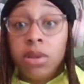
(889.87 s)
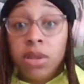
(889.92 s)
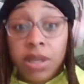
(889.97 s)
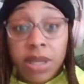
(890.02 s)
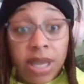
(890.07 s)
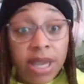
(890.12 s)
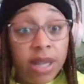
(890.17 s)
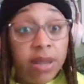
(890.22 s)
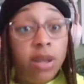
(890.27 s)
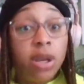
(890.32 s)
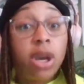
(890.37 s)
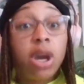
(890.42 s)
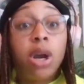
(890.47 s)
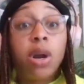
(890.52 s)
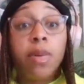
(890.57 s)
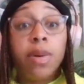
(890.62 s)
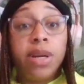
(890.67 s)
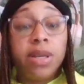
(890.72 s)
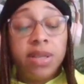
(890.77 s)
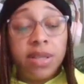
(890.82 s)
getting the
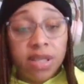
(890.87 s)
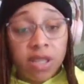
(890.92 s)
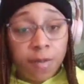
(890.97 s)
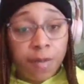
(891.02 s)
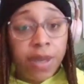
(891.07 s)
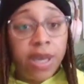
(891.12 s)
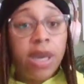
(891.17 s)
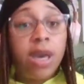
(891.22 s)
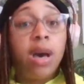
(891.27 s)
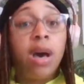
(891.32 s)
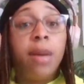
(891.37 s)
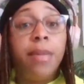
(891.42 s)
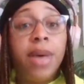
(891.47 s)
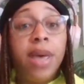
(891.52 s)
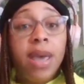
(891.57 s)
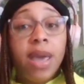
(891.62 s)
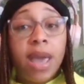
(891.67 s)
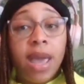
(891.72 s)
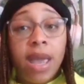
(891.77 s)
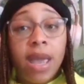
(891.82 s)
courage to speak up
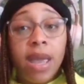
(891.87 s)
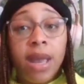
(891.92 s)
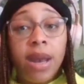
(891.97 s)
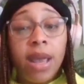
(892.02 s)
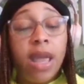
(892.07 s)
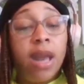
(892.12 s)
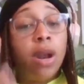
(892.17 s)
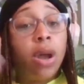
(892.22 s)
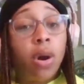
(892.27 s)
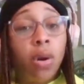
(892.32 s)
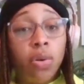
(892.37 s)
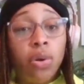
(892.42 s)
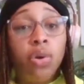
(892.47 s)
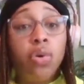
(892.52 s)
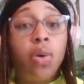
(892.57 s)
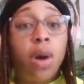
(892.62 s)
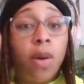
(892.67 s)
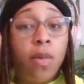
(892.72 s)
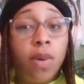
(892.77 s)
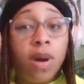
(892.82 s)
and own
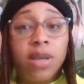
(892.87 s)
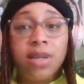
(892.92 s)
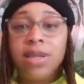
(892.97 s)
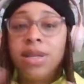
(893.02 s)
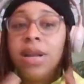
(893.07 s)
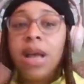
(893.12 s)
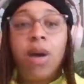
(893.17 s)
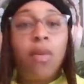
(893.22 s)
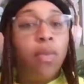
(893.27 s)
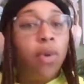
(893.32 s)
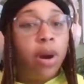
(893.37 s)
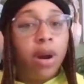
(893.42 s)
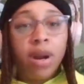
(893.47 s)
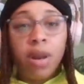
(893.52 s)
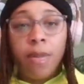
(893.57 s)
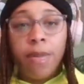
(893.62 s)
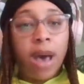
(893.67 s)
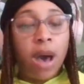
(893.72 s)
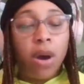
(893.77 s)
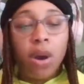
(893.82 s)
who I was, and not worried
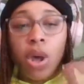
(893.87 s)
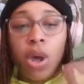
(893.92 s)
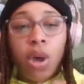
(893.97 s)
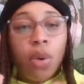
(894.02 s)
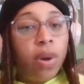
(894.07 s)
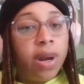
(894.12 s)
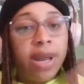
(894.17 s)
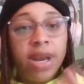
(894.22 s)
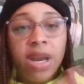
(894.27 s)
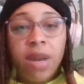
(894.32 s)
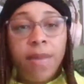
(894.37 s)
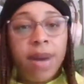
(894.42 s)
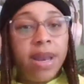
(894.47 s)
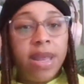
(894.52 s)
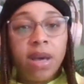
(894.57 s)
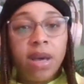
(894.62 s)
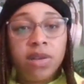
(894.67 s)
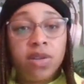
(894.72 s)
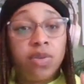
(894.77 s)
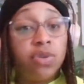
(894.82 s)
about what anybody
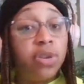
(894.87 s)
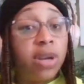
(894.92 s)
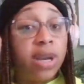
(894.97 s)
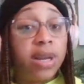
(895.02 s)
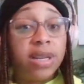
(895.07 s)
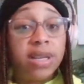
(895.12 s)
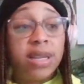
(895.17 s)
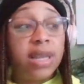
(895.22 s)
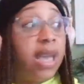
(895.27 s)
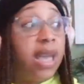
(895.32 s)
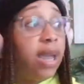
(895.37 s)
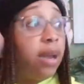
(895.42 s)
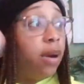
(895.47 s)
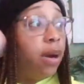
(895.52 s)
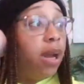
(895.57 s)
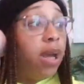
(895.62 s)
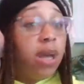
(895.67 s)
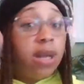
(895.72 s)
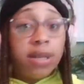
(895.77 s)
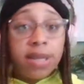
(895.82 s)
else was trying to say or
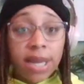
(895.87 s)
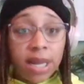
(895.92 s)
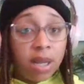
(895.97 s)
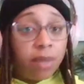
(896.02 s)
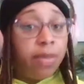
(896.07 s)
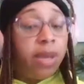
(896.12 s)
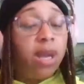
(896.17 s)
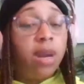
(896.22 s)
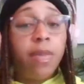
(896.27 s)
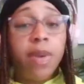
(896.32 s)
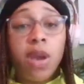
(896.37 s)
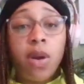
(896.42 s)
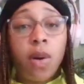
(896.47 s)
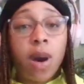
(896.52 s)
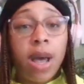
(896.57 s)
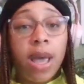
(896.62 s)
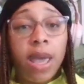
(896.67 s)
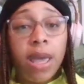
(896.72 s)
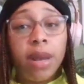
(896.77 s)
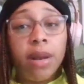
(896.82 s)
telling me to be
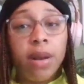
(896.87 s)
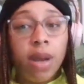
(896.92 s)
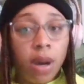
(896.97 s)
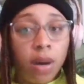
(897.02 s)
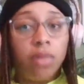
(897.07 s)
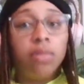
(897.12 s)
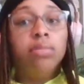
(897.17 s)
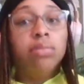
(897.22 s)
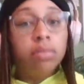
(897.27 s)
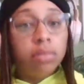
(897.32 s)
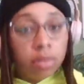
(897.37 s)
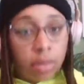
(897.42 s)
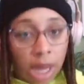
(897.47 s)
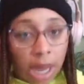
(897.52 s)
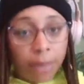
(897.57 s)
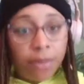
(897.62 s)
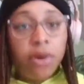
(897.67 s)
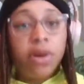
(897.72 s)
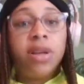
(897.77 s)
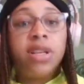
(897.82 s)
quiet. No,
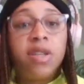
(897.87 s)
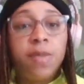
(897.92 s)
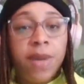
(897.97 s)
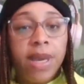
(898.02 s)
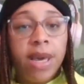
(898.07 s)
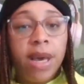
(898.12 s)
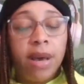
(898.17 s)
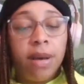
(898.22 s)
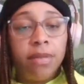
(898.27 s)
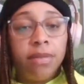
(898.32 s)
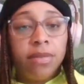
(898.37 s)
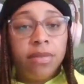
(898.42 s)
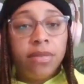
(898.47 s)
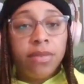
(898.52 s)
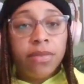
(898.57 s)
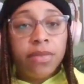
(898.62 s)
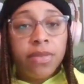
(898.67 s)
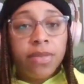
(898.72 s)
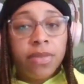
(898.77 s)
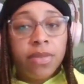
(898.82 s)
I'm going to speak up.
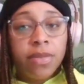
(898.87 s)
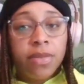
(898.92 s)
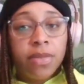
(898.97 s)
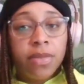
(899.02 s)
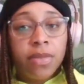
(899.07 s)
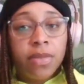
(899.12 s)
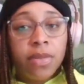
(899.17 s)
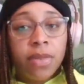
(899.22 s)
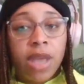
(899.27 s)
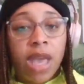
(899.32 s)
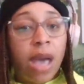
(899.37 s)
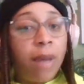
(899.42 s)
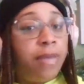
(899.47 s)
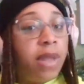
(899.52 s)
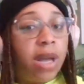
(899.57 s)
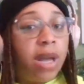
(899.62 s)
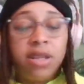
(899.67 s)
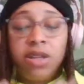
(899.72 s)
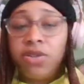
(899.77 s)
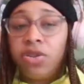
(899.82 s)
I'm
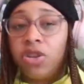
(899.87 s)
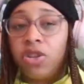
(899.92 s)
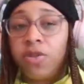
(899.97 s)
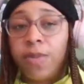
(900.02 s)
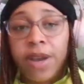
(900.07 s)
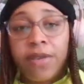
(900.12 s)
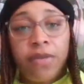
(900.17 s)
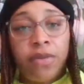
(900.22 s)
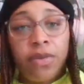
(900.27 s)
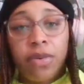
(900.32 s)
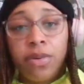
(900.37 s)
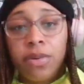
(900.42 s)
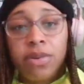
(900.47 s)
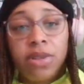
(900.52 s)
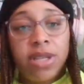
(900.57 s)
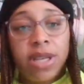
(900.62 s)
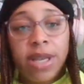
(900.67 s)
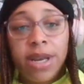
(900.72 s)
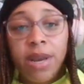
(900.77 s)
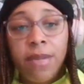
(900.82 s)
not disrespectful
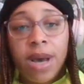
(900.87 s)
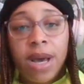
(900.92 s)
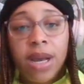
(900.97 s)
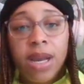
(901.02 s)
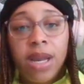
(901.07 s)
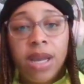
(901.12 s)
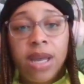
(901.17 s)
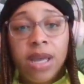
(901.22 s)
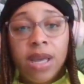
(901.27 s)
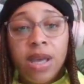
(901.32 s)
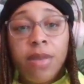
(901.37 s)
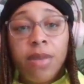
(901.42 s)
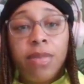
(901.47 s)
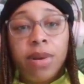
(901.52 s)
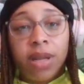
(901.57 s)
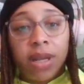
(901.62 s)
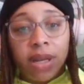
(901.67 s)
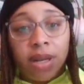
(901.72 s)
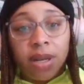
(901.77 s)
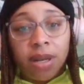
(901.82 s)
to anybody,
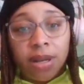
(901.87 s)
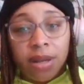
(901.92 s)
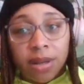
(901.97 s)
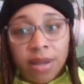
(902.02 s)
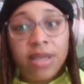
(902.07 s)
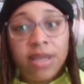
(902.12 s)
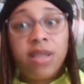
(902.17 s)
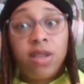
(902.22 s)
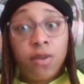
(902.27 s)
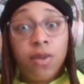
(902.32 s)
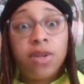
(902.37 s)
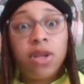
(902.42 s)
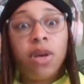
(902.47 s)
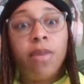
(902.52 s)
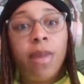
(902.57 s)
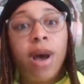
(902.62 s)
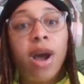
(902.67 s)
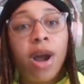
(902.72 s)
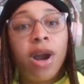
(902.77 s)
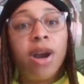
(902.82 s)
but this is what's on
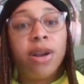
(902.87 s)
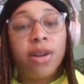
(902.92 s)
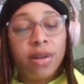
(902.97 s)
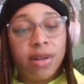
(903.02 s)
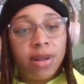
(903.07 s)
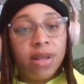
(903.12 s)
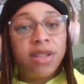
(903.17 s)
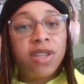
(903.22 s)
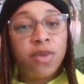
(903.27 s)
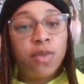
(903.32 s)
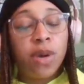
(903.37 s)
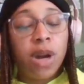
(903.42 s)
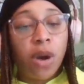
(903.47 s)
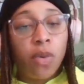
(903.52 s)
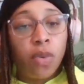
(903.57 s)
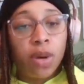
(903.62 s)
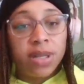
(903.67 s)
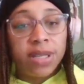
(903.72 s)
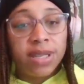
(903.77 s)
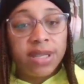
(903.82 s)
my heart and this is what I
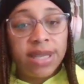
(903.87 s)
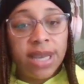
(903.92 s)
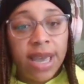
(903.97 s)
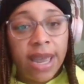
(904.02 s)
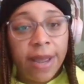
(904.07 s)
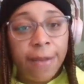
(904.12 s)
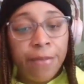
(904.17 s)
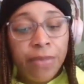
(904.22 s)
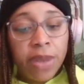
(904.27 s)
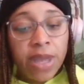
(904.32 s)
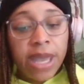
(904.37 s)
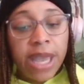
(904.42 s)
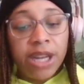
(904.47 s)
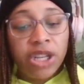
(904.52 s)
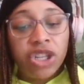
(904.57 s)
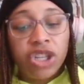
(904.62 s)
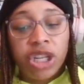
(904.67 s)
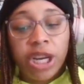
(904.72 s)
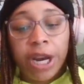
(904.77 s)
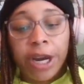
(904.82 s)
want to say and
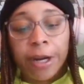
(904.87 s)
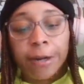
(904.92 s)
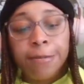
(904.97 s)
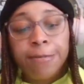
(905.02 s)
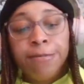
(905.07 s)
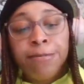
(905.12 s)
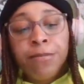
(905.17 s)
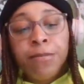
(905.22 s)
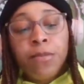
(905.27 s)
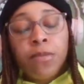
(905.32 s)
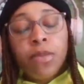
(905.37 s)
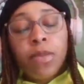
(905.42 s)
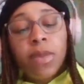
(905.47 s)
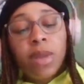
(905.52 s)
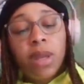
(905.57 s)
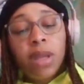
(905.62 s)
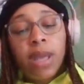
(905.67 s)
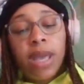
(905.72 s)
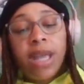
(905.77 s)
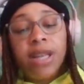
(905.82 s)
share,
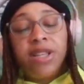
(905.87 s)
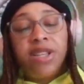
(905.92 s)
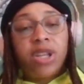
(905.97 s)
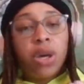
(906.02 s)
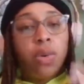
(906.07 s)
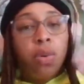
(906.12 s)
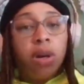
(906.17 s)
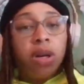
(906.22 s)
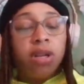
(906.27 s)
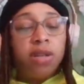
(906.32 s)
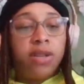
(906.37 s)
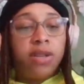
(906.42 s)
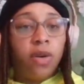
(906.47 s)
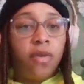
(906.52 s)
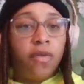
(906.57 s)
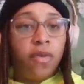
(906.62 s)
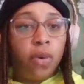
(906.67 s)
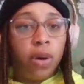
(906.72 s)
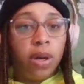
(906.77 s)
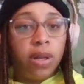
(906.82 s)
and so on and so
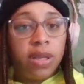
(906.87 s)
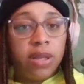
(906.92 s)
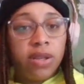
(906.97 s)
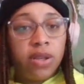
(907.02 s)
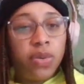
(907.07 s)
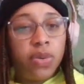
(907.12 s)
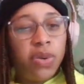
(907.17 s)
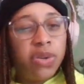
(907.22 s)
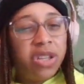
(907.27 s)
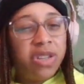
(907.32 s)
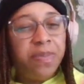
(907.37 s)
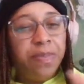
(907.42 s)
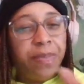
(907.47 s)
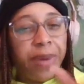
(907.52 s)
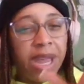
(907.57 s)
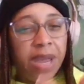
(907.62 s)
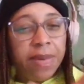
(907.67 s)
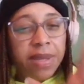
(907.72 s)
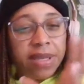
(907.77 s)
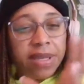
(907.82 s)
forth. So it was just
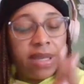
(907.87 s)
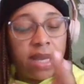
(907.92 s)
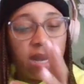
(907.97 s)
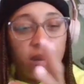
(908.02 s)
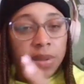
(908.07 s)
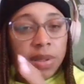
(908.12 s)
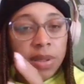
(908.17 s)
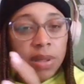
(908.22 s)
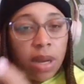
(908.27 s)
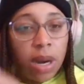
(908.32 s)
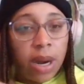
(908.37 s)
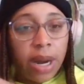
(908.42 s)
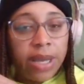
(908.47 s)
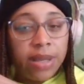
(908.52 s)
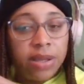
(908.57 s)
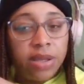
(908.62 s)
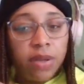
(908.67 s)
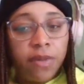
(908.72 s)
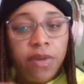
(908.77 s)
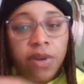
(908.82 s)
baby steps. All
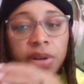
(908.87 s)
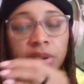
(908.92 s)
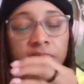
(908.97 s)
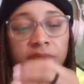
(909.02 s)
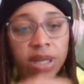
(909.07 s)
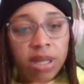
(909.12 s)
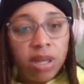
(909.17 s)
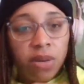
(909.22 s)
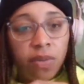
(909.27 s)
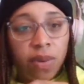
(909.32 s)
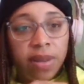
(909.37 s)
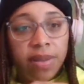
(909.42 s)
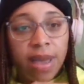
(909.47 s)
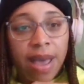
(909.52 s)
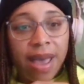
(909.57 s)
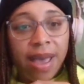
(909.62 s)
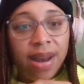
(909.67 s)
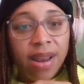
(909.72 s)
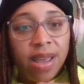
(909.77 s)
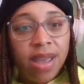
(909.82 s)
right. So if you're dealing with
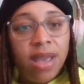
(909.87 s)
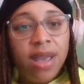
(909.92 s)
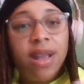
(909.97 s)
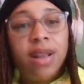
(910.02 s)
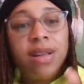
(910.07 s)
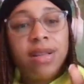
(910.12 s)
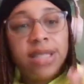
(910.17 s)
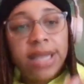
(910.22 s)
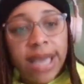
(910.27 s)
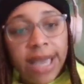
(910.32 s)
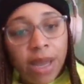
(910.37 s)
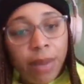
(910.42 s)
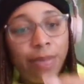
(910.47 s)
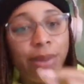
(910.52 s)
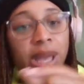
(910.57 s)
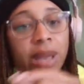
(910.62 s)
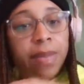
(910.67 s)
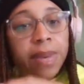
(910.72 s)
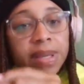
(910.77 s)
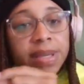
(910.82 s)
that, take
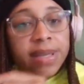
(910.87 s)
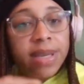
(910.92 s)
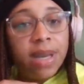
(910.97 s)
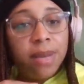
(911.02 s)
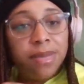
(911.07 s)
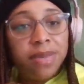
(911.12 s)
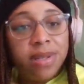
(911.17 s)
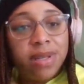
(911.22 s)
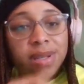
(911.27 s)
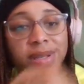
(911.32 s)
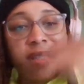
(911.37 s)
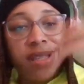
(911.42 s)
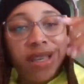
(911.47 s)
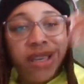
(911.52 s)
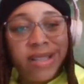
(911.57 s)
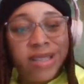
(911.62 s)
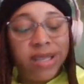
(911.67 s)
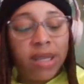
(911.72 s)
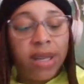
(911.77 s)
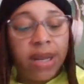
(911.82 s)
baby steps to
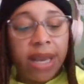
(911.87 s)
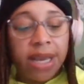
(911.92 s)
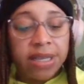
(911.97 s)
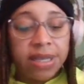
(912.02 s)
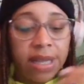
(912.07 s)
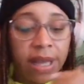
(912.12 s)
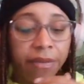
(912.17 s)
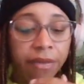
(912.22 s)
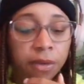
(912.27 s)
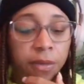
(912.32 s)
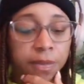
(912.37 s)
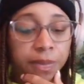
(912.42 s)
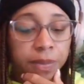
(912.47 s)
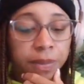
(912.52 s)
get to the next level.